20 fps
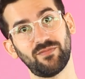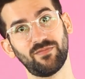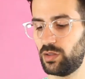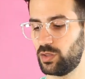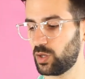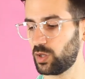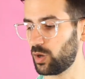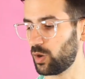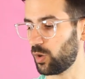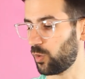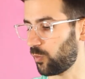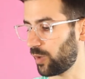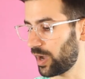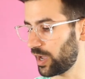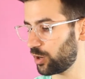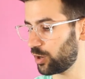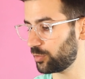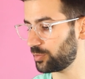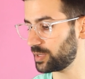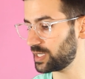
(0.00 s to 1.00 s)
The
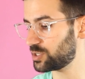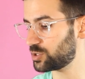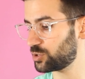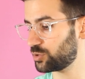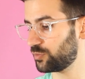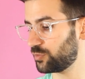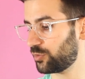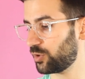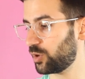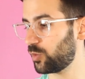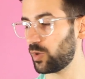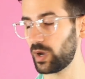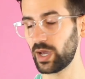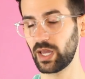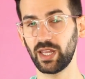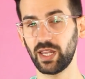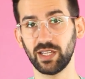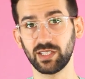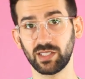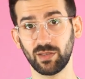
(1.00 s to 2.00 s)

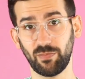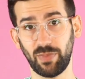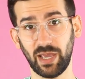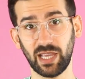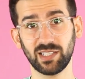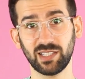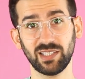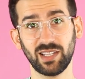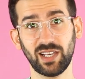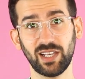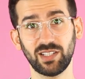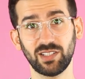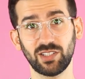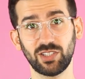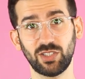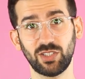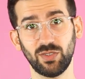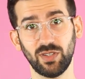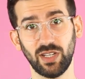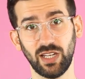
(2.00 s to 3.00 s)
YOB-241 is a baseline
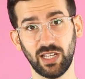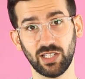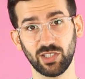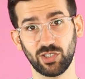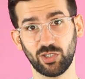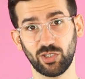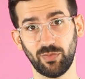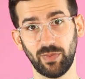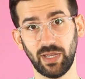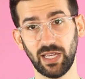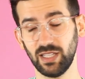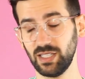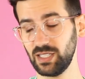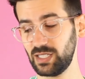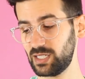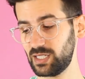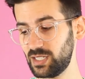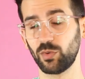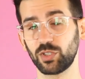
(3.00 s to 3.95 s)
student instrument,